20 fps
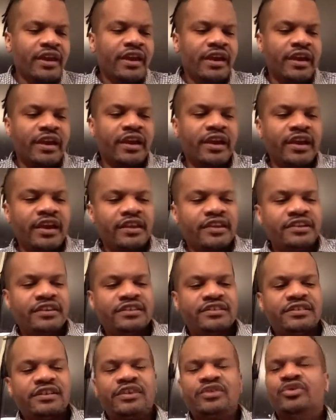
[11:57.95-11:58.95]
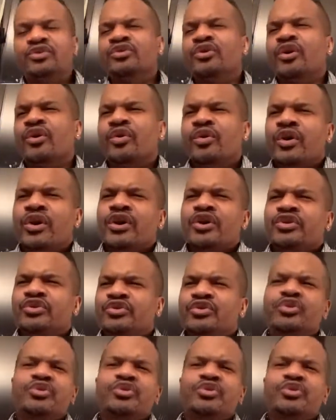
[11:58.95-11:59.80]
And he said, you